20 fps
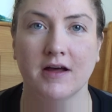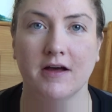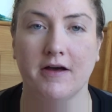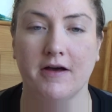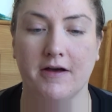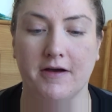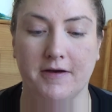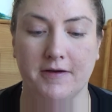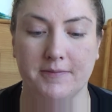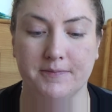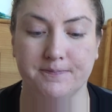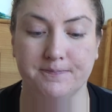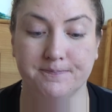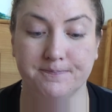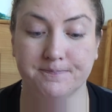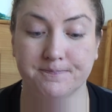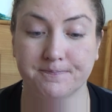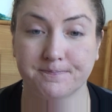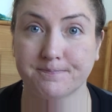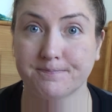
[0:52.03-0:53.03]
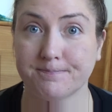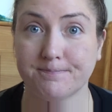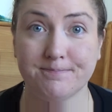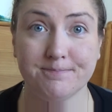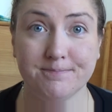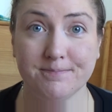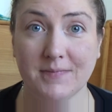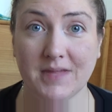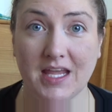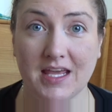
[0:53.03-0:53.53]

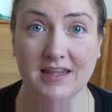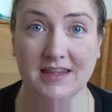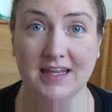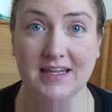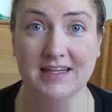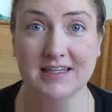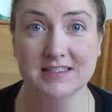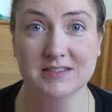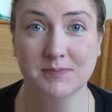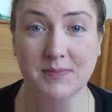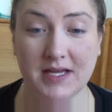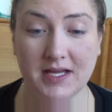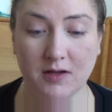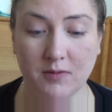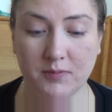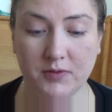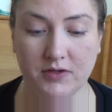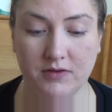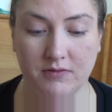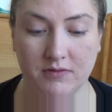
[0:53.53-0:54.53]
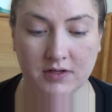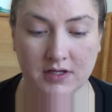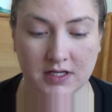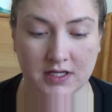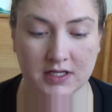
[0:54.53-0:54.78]
that this might help you.